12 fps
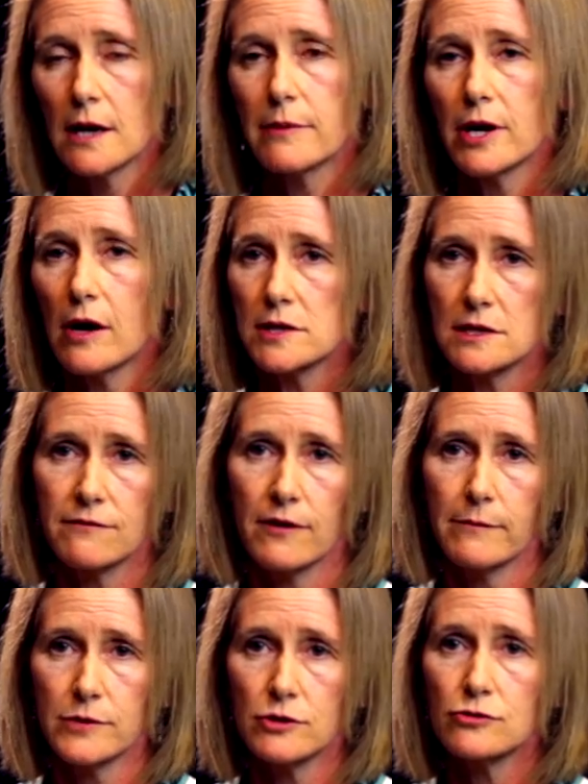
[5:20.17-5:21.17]
but also
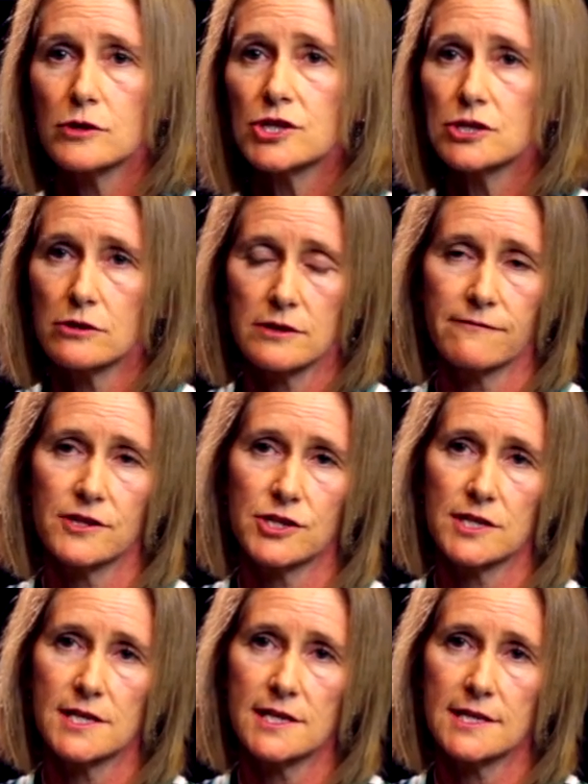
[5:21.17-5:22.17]
from a nutritional
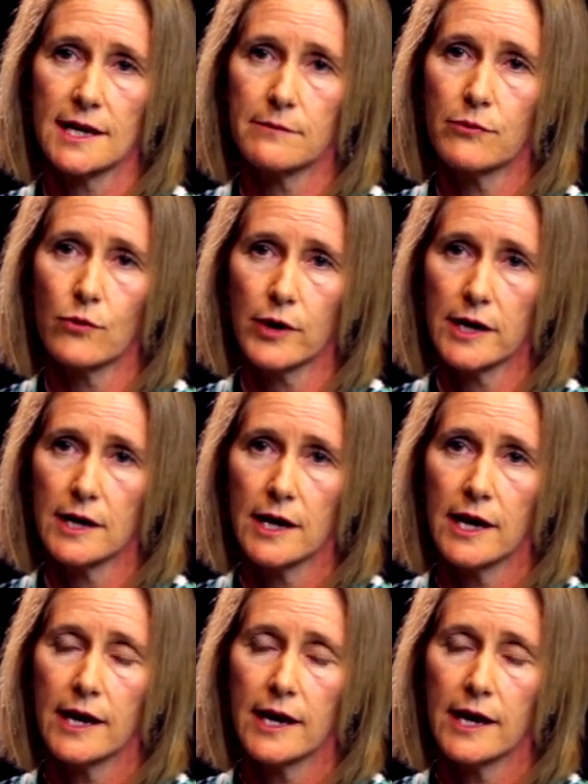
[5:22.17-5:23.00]
deficiency standpoint.